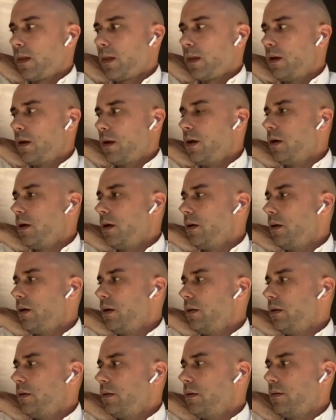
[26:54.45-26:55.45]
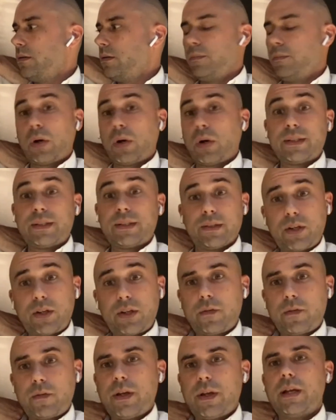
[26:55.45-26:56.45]
brought to the
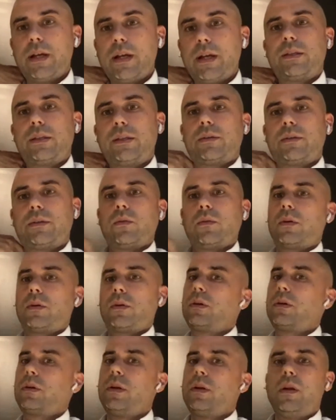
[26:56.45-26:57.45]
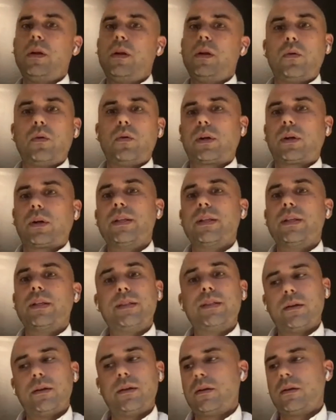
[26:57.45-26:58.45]
surface or
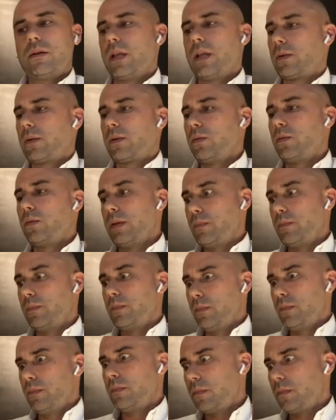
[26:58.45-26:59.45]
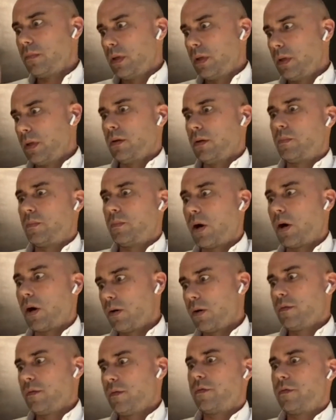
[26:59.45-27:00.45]
considered like really, you know, part
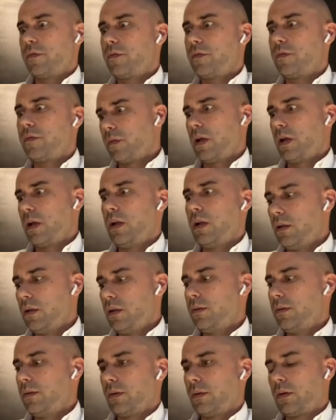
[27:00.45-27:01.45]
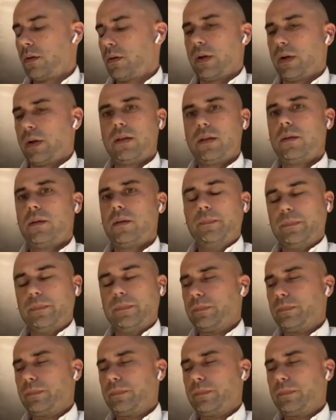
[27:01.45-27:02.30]
of curriculum.